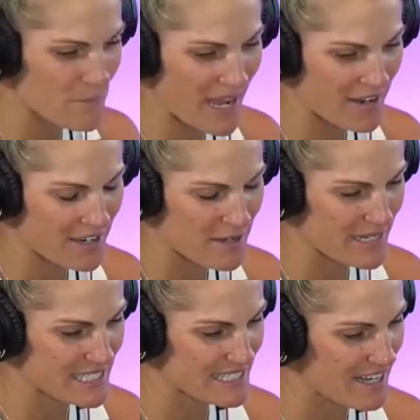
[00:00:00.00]
background on
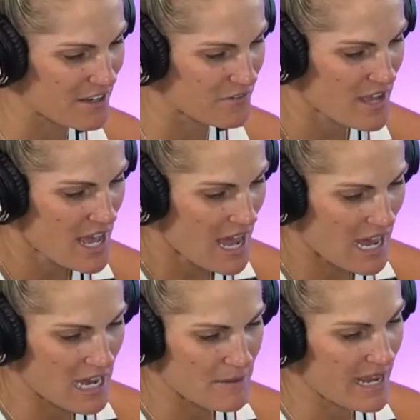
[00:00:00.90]
myself.
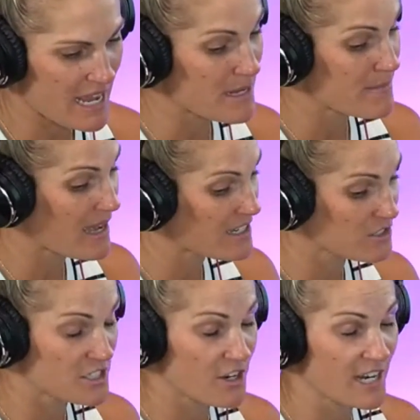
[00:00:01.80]
I have my
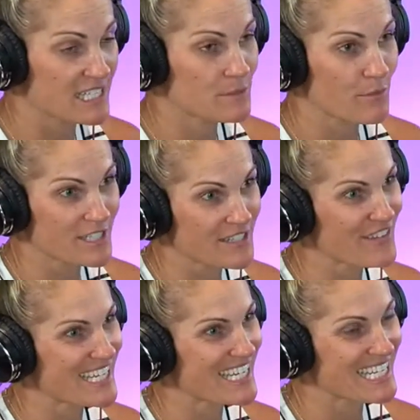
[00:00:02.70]
bachelor's degree in sports and
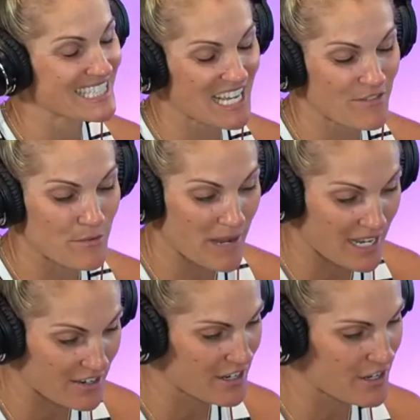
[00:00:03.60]
fitness. I have a
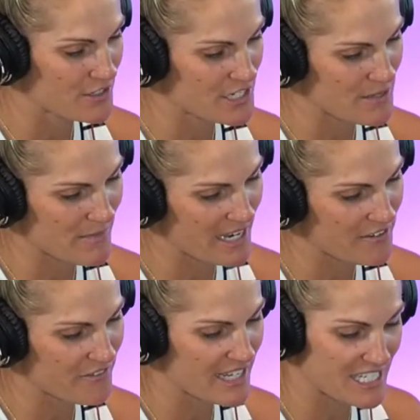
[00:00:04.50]
minor in coaching, minor in
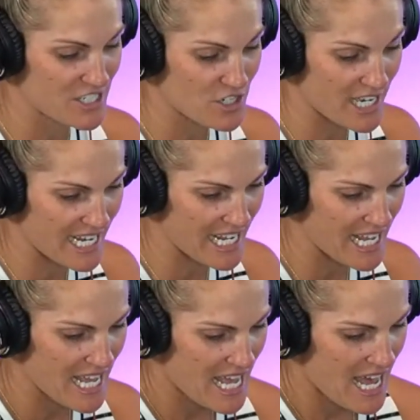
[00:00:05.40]
fitness training.
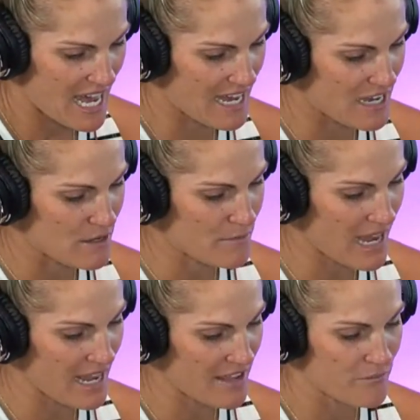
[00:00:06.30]

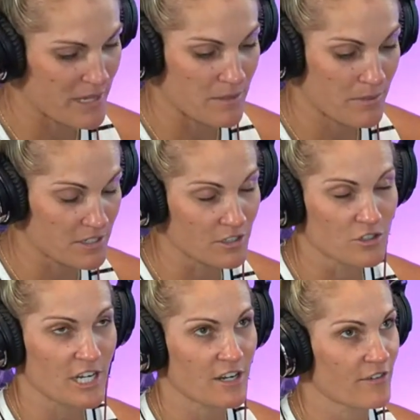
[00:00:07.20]
I've been a personal
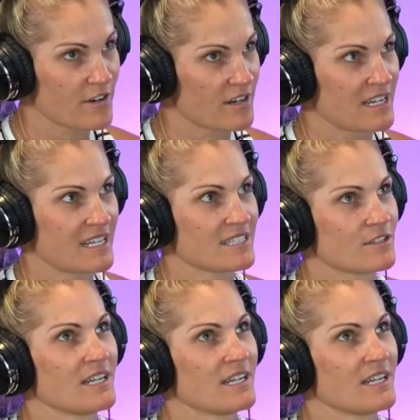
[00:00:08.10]
trainer for, I guess,